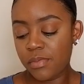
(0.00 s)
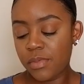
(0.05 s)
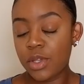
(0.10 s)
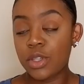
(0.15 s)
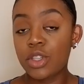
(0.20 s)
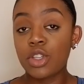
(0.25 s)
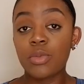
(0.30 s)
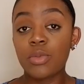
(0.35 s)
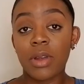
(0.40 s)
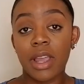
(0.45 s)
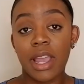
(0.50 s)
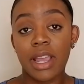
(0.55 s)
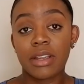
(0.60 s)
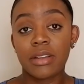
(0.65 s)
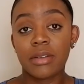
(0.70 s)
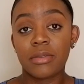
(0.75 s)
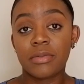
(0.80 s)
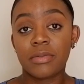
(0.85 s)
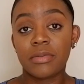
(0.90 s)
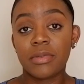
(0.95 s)
super
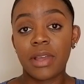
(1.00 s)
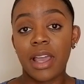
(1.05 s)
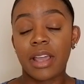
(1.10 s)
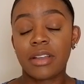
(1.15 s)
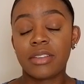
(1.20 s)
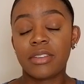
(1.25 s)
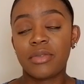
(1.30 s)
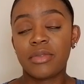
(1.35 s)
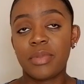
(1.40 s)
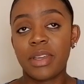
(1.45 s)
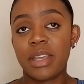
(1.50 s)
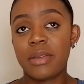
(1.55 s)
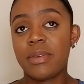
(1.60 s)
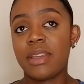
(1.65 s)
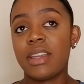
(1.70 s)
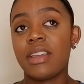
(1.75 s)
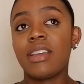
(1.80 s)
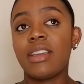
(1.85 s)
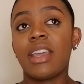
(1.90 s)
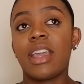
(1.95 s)
active
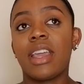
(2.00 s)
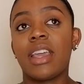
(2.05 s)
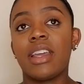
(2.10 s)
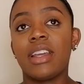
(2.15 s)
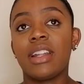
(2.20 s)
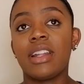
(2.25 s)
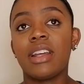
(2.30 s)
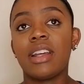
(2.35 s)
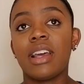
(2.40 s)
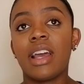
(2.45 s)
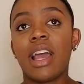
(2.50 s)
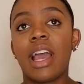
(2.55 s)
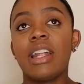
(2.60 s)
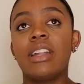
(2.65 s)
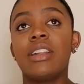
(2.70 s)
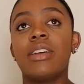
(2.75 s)
baby. And I